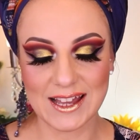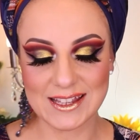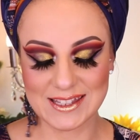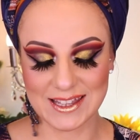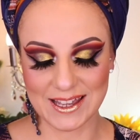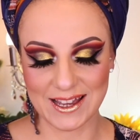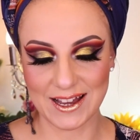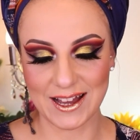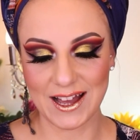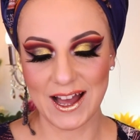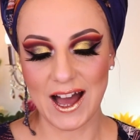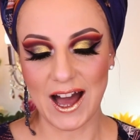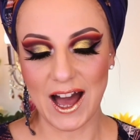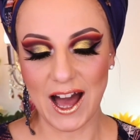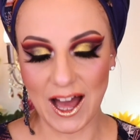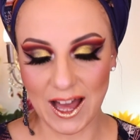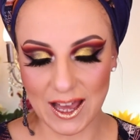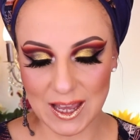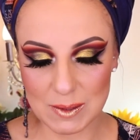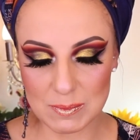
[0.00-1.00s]
Yeah,
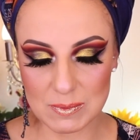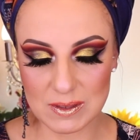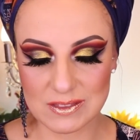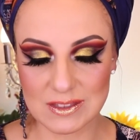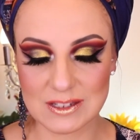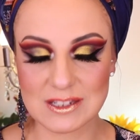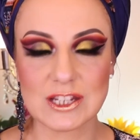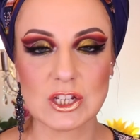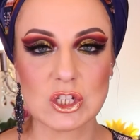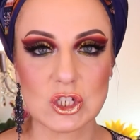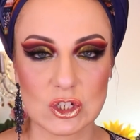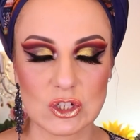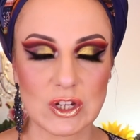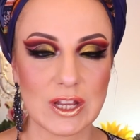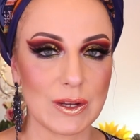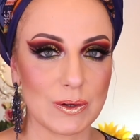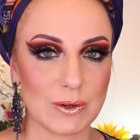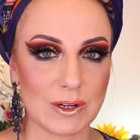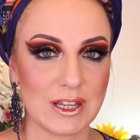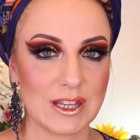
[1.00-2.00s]
I'm the
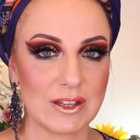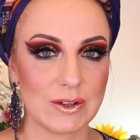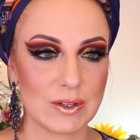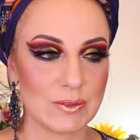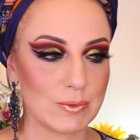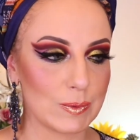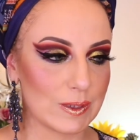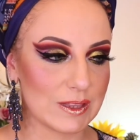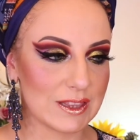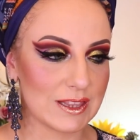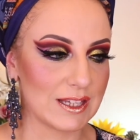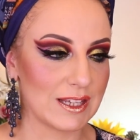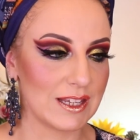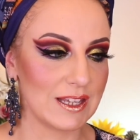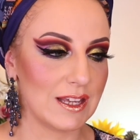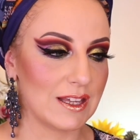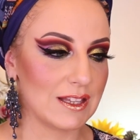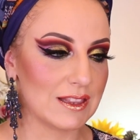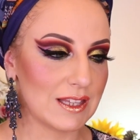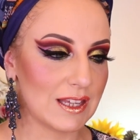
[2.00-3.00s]
dictionary, with
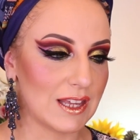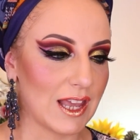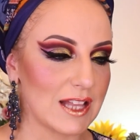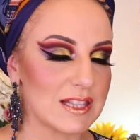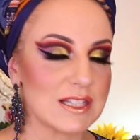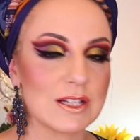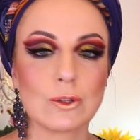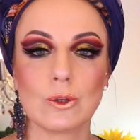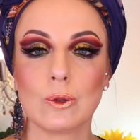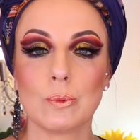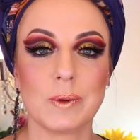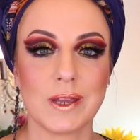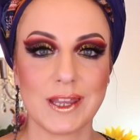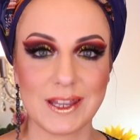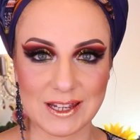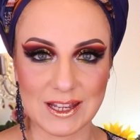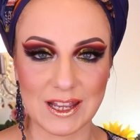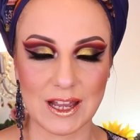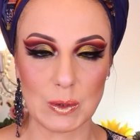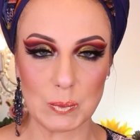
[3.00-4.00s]
the
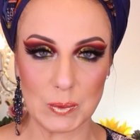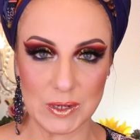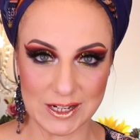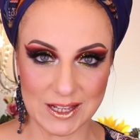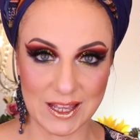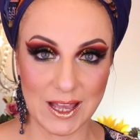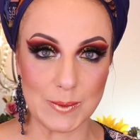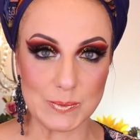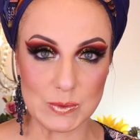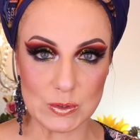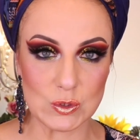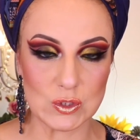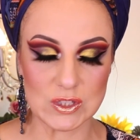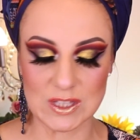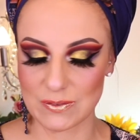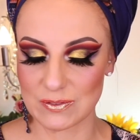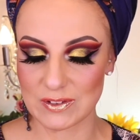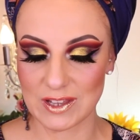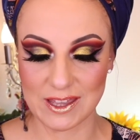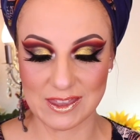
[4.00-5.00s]
encyclopedia when it comes to
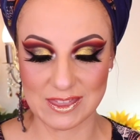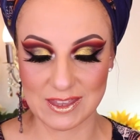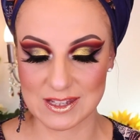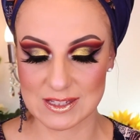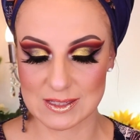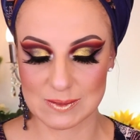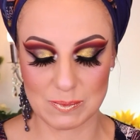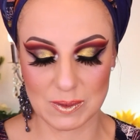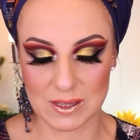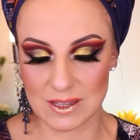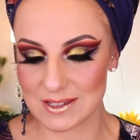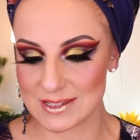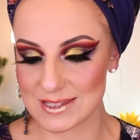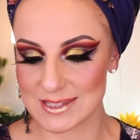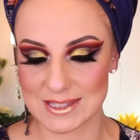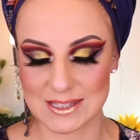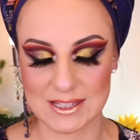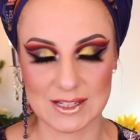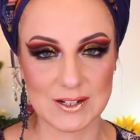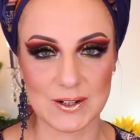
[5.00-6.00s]
stuff like this,
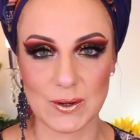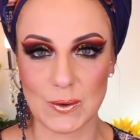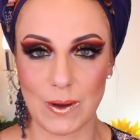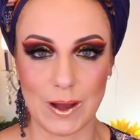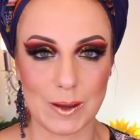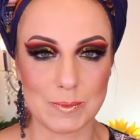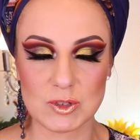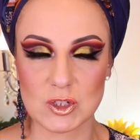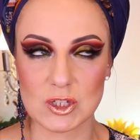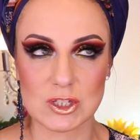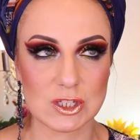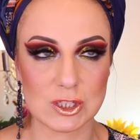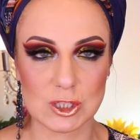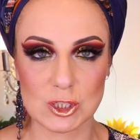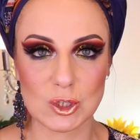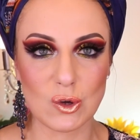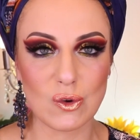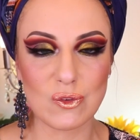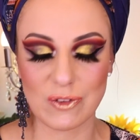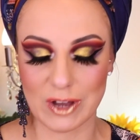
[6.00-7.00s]
because, you know, I'm just
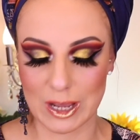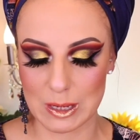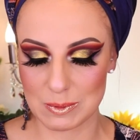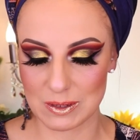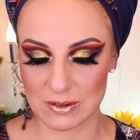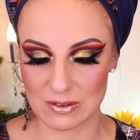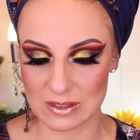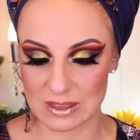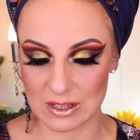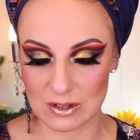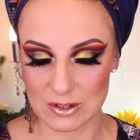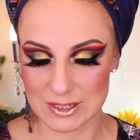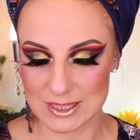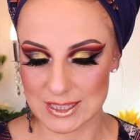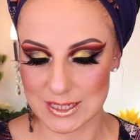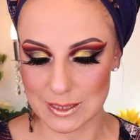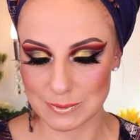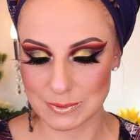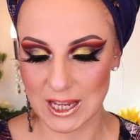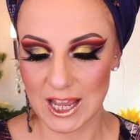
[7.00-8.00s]
so vibing with the
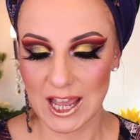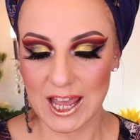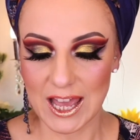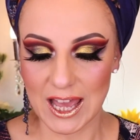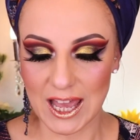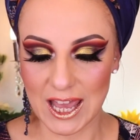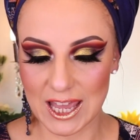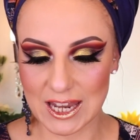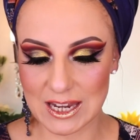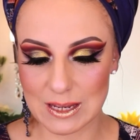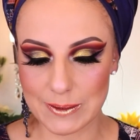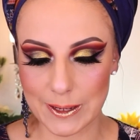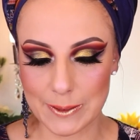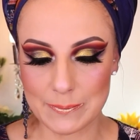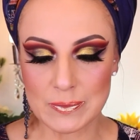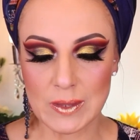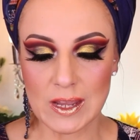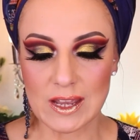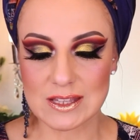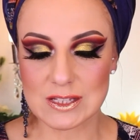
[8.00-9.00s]
concept.
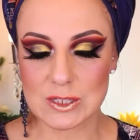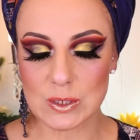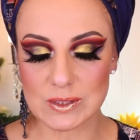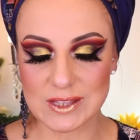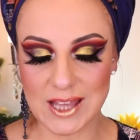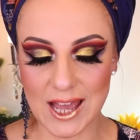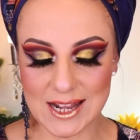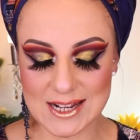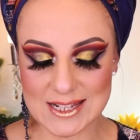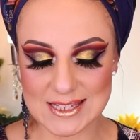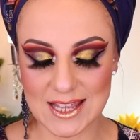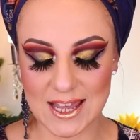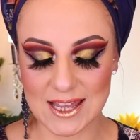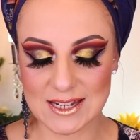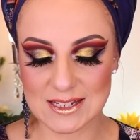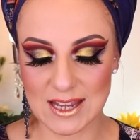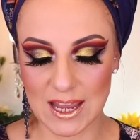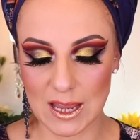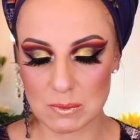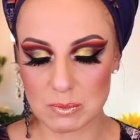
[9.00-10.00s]
Anyway, so that is
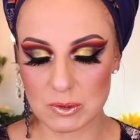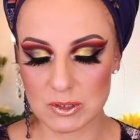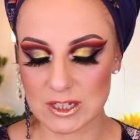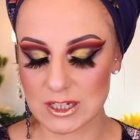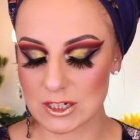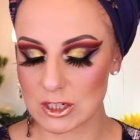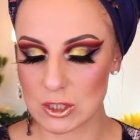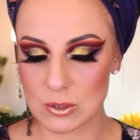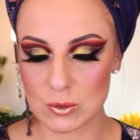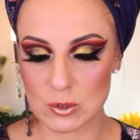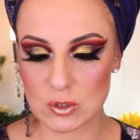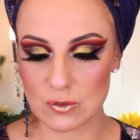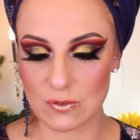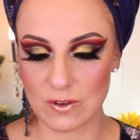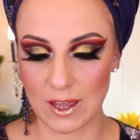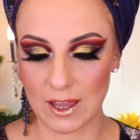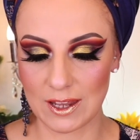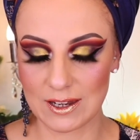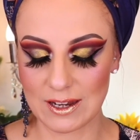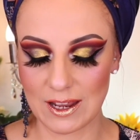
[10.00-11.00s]
that. Anne Boleyn, huge
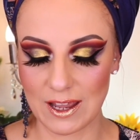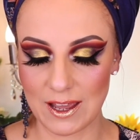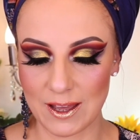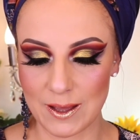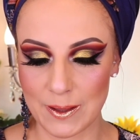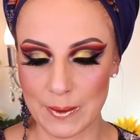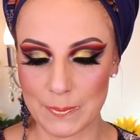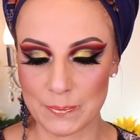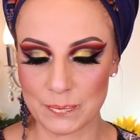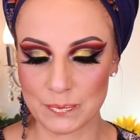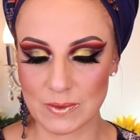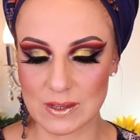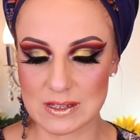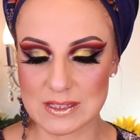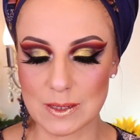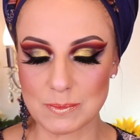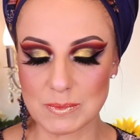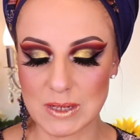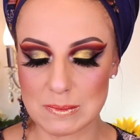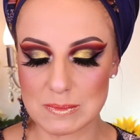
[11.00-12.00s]
fan.
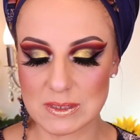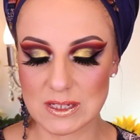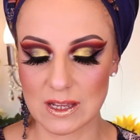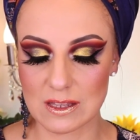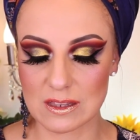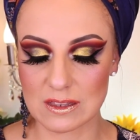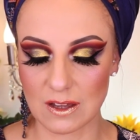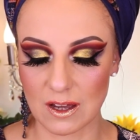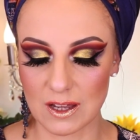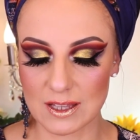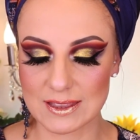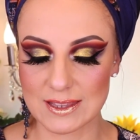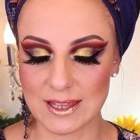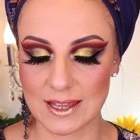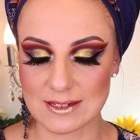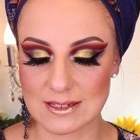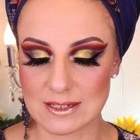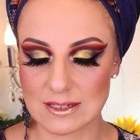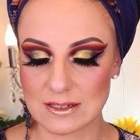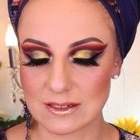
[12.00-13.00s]
Sometimes I thought
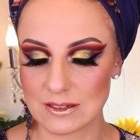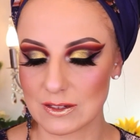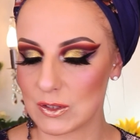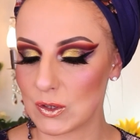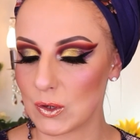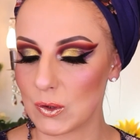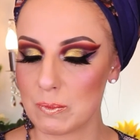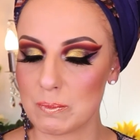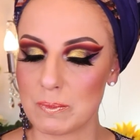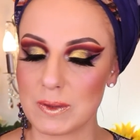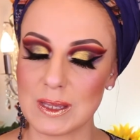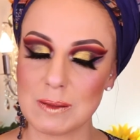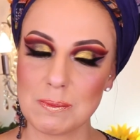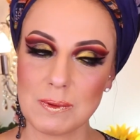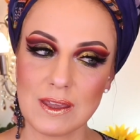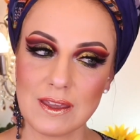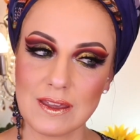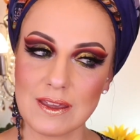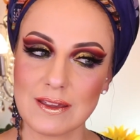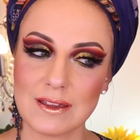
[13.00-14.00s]
that, you know,
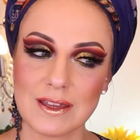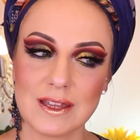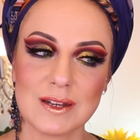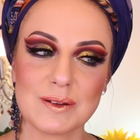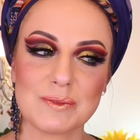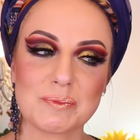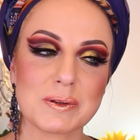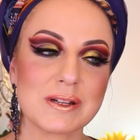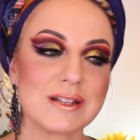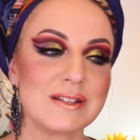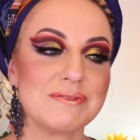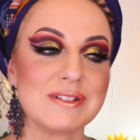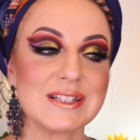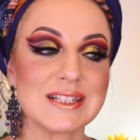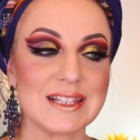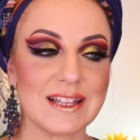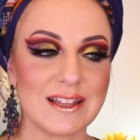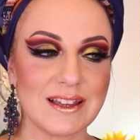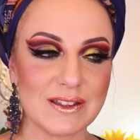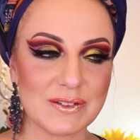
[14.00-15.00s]
maybe in a
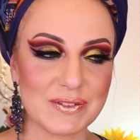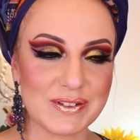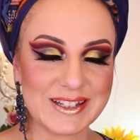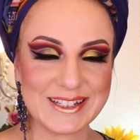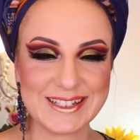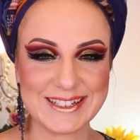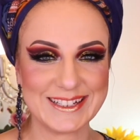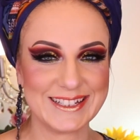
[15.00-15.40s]
previous life